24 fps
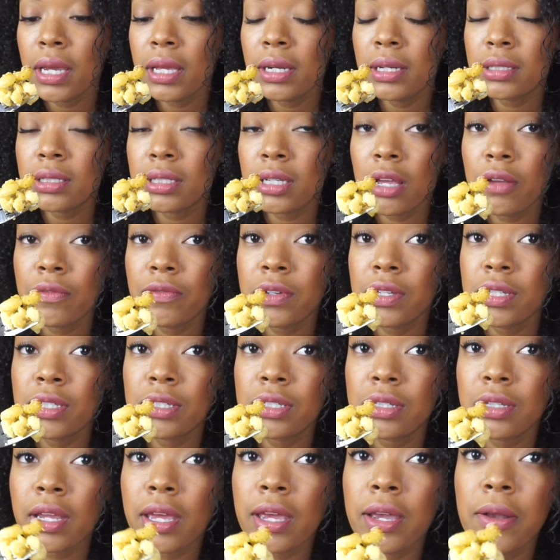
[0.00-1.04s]
it in itself
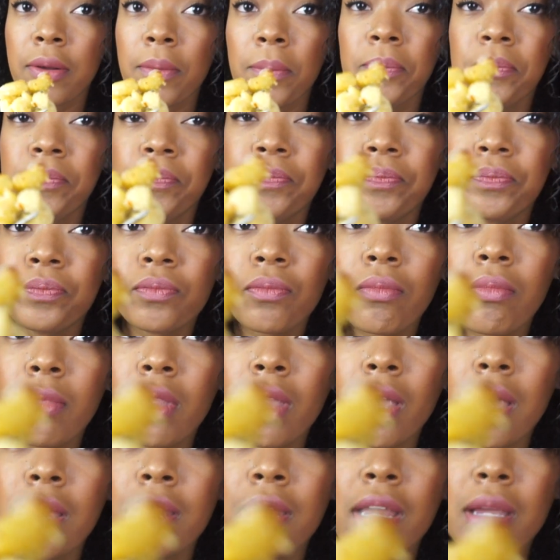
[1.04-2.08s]
is like
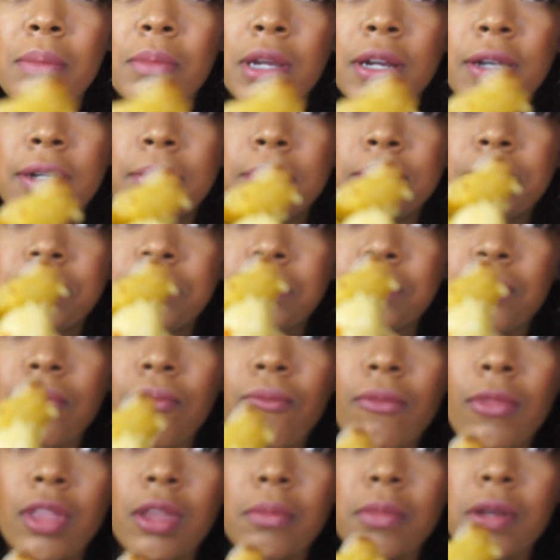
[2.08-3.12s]
a nightmare.
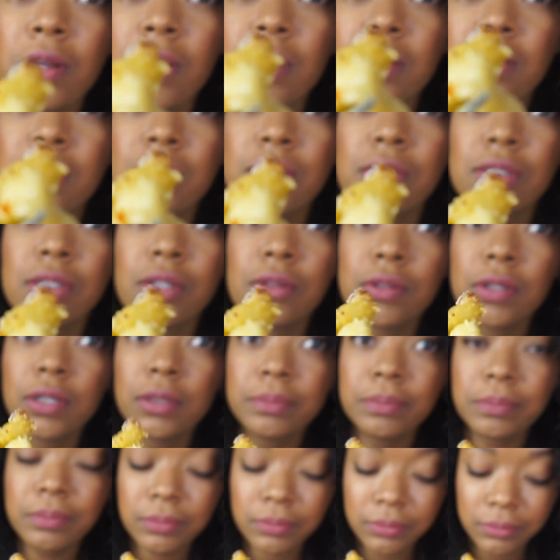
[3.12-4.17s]
Oh my god, this is so
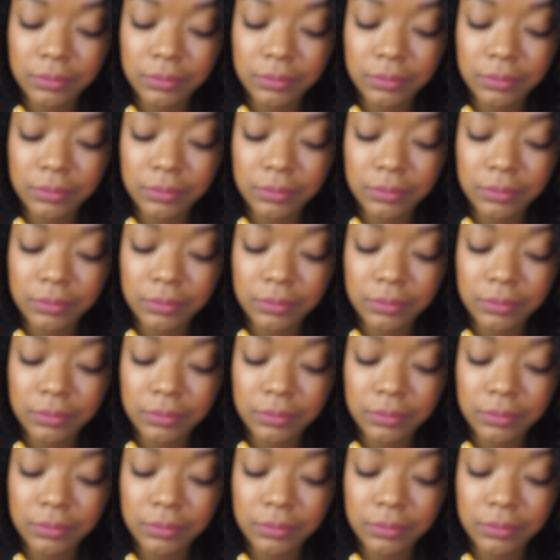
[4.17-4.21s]
good.